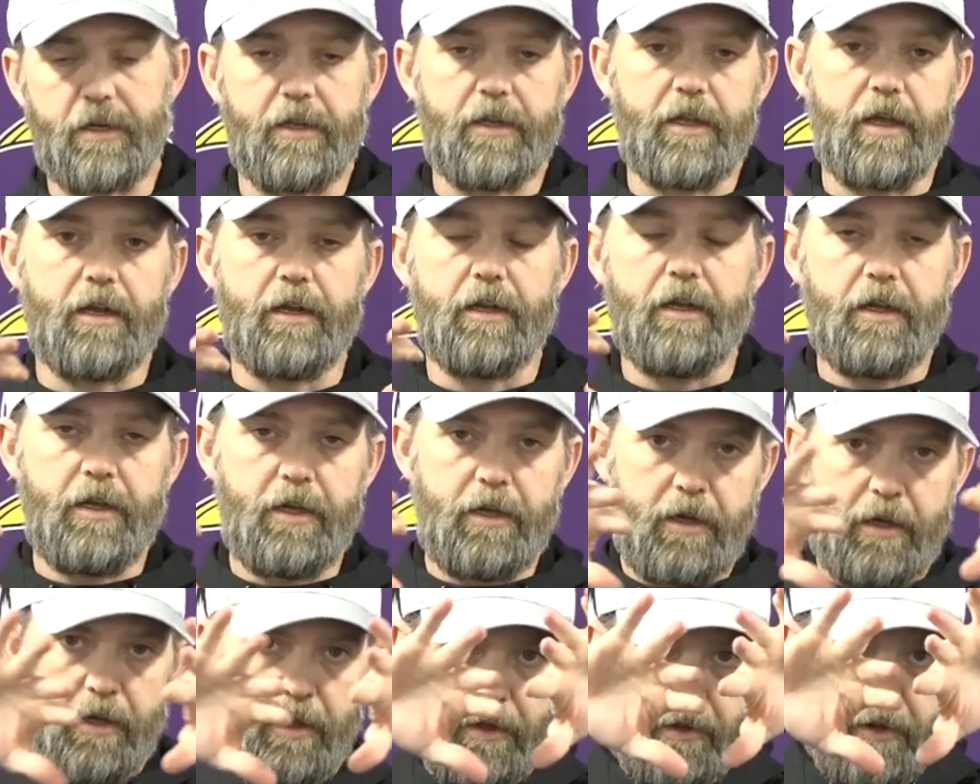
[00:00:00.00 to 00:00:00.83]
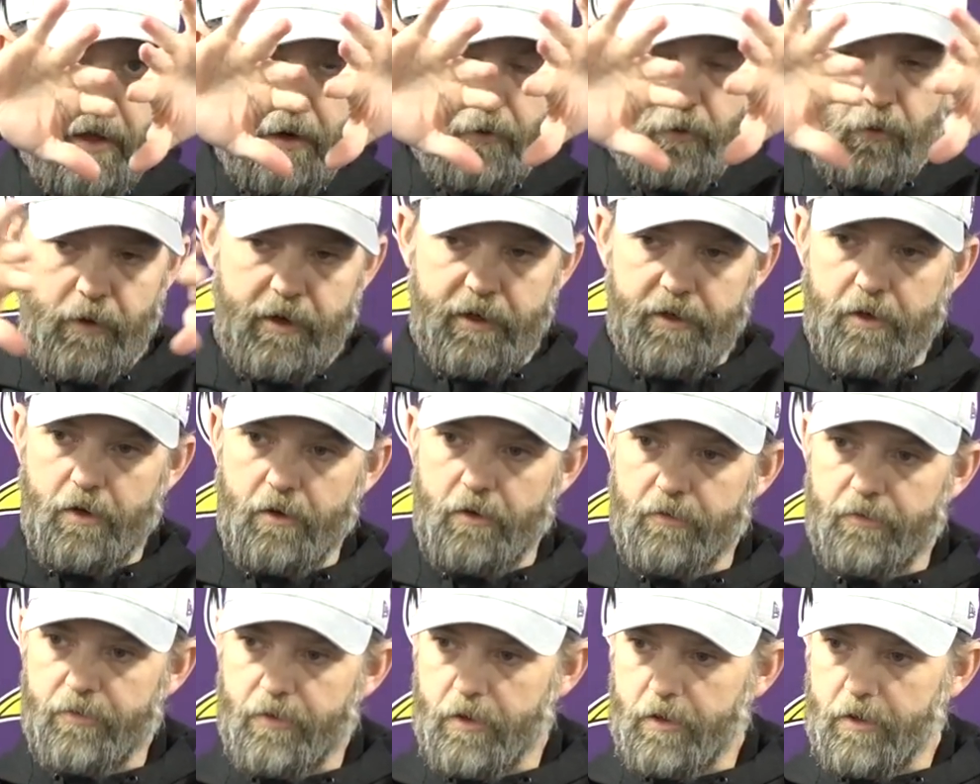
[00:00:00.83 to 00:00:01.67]
And that
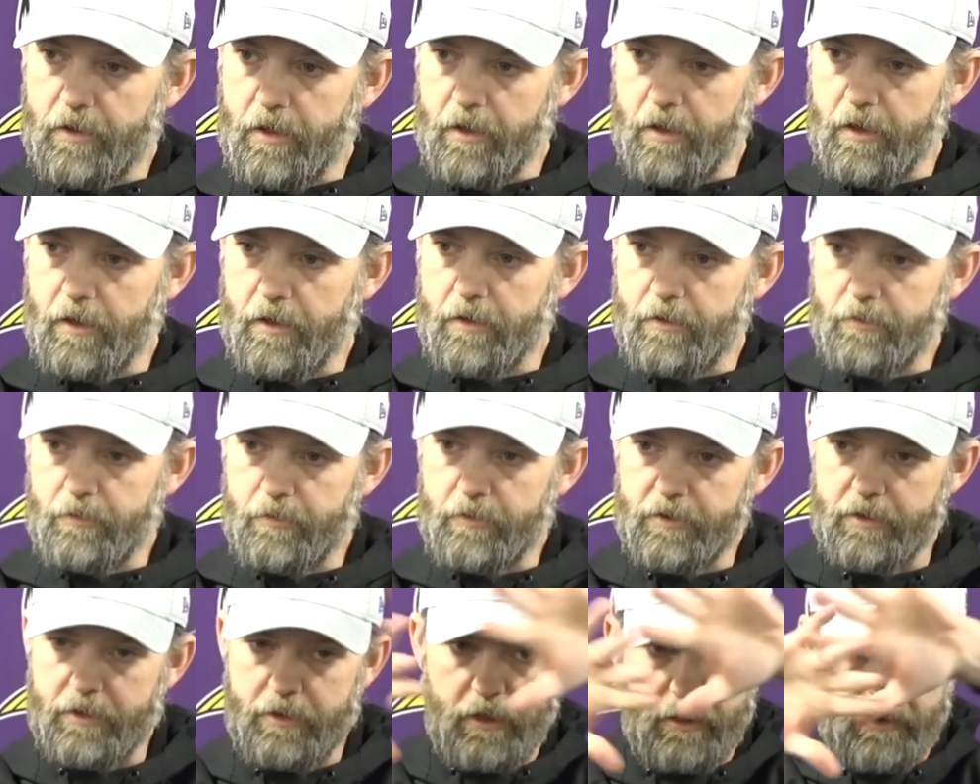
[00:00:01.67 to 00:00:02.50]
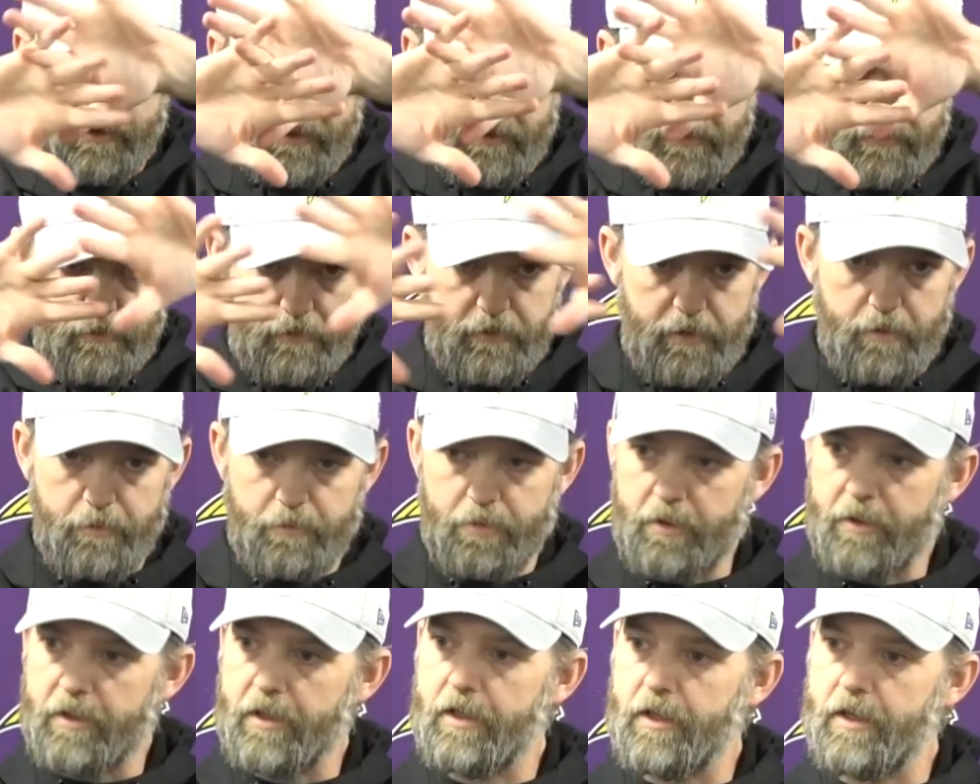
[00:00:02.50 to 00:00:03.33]
window for Kirk was just
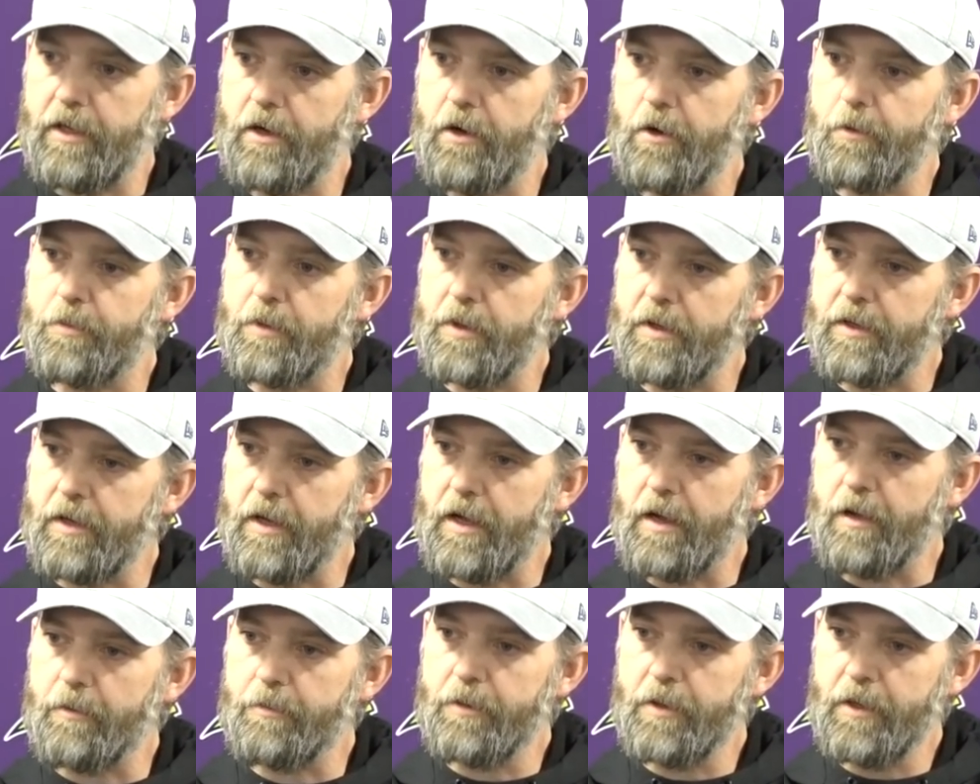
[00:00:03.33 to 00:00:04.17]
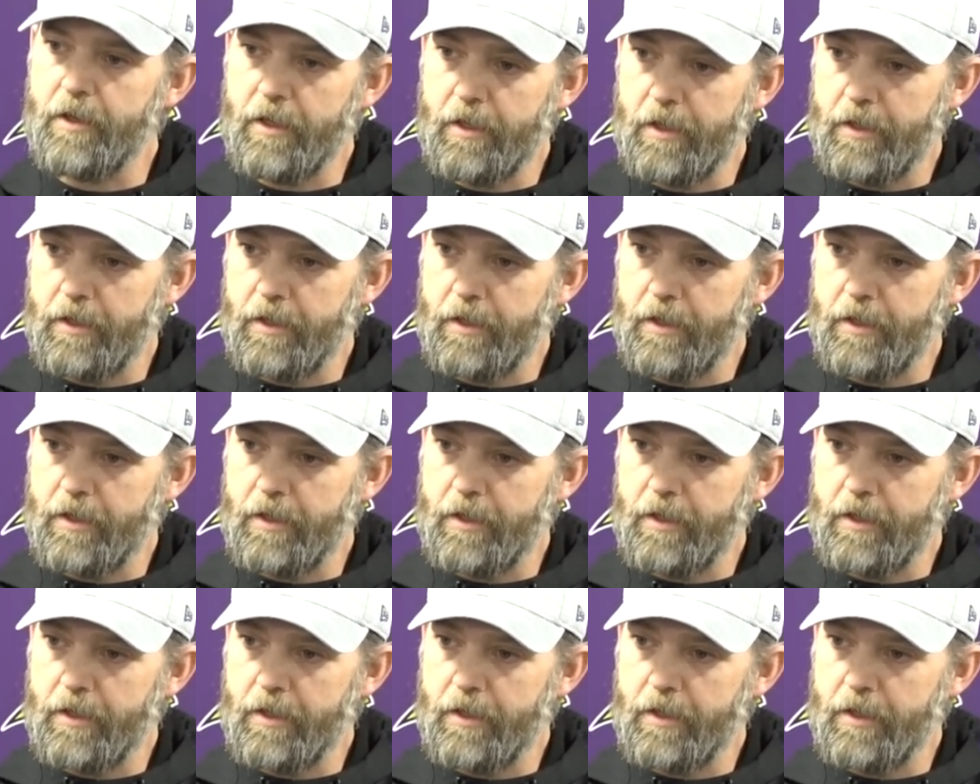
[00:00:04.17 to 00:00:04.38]
completely opened up.